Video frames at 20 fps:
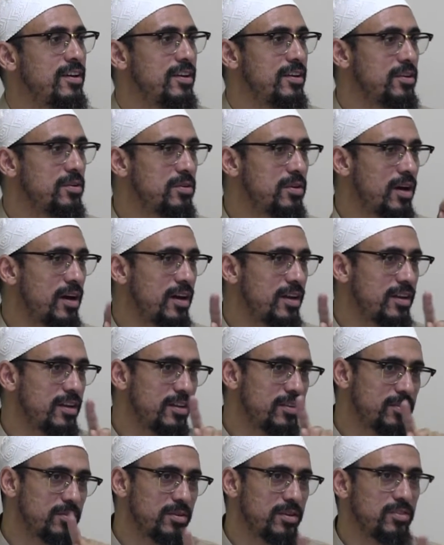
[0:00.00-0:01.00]
You got
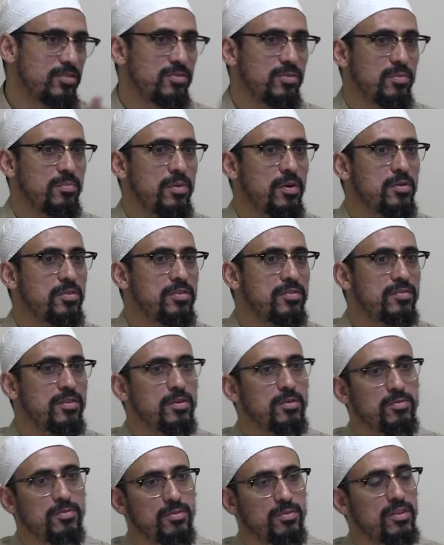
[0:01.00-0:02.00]
either an issue with both of
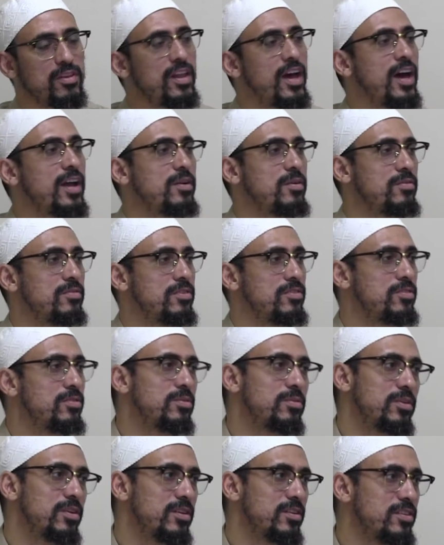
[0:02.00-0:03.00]
those or the latter of the
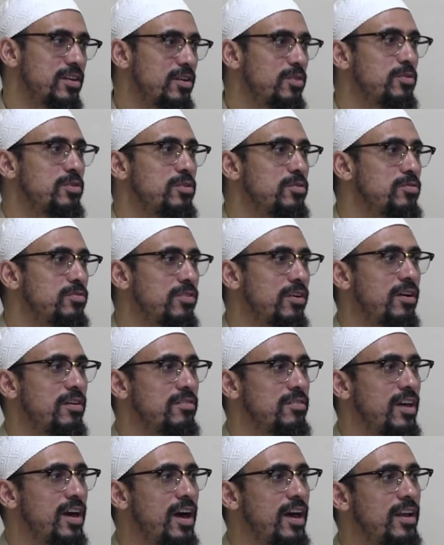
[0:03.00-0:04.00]
two, and until you
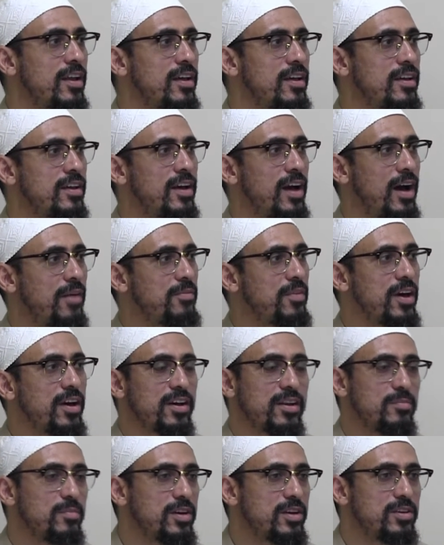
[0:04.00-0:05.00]
solve that, I'm not
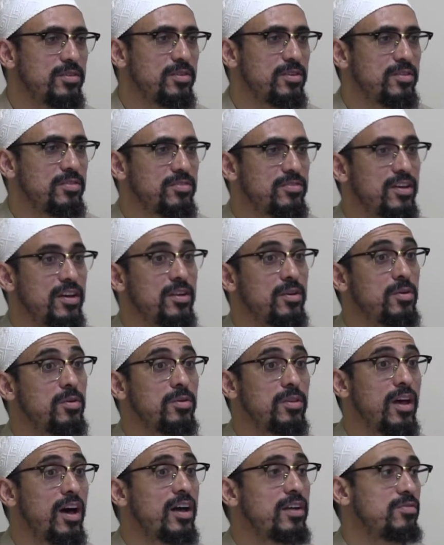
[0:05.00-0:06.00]
going to make you understand a whole
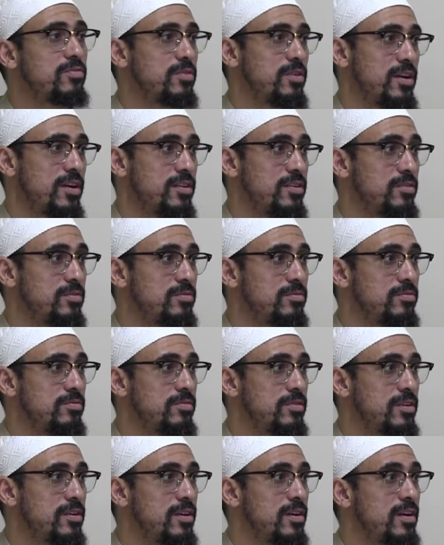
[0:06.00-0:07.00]
lot of what I do.
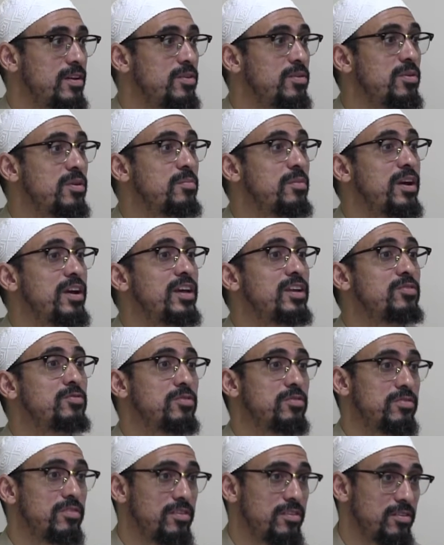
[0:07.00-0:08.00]
Nor am I
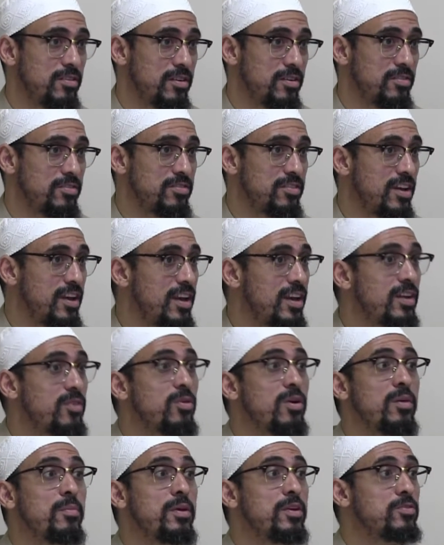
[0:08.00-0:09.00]
interested in your understanding,
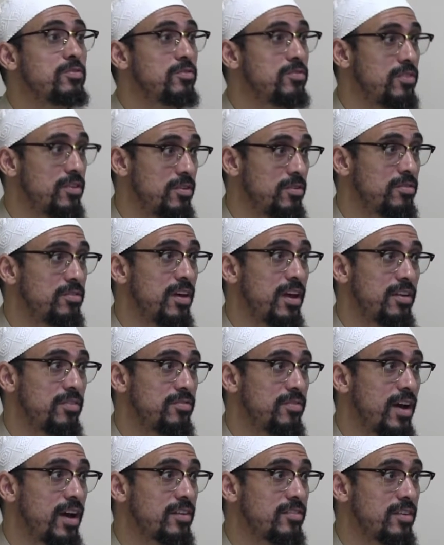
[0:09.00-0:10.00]
or I'm interested in your
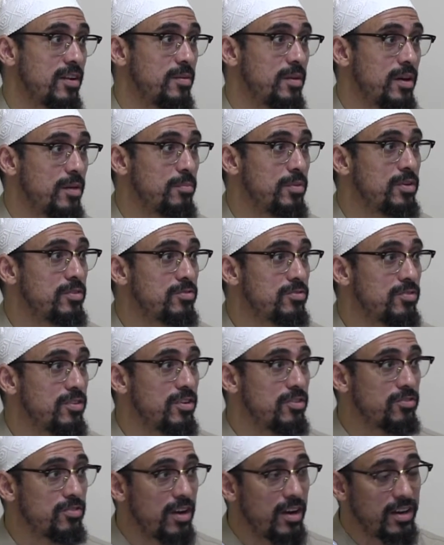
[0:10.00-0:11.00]
satisfaction. I'm interested
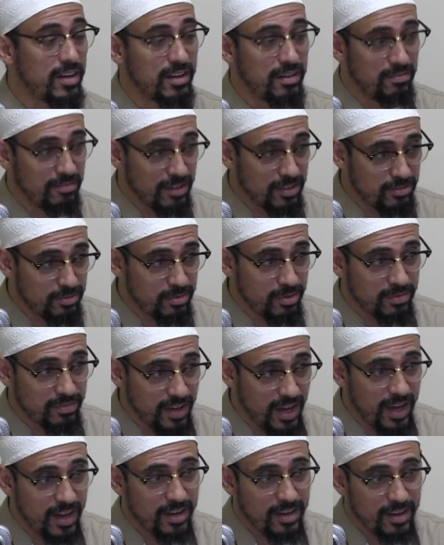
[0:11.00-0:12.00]
in trying to convince you of
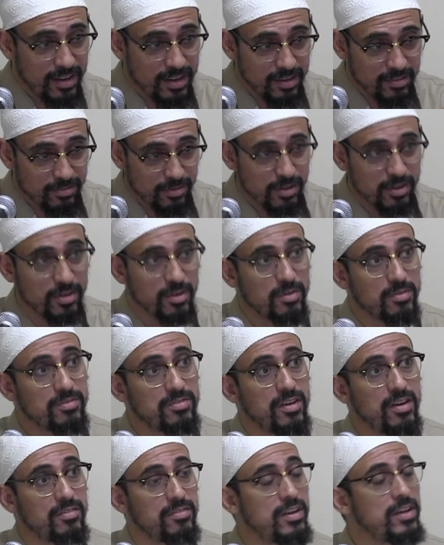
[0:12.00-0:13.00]
that for your own
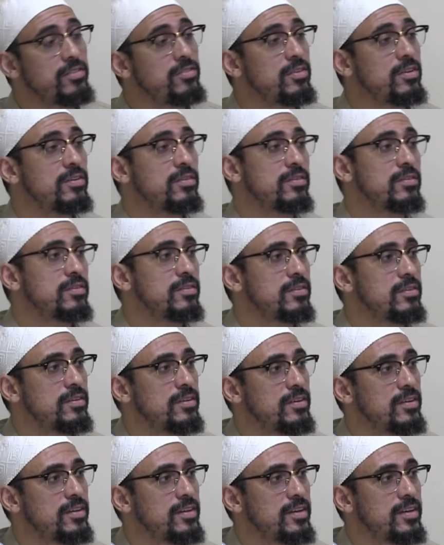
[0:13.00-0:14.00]
salvation.
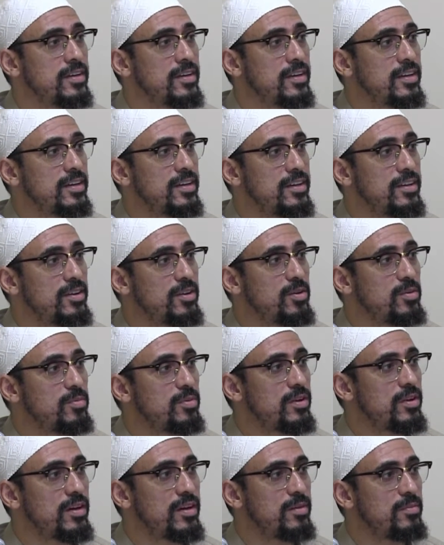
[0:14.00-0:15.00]

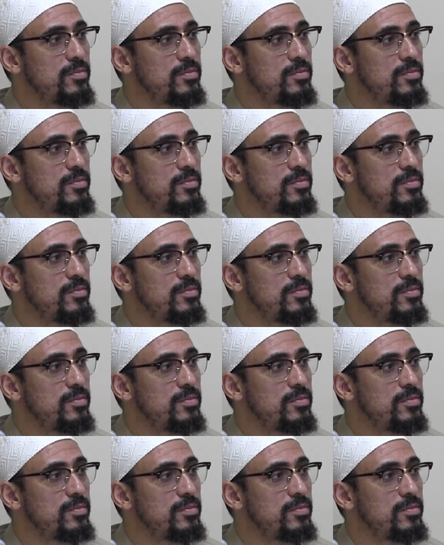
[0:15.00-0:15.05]
But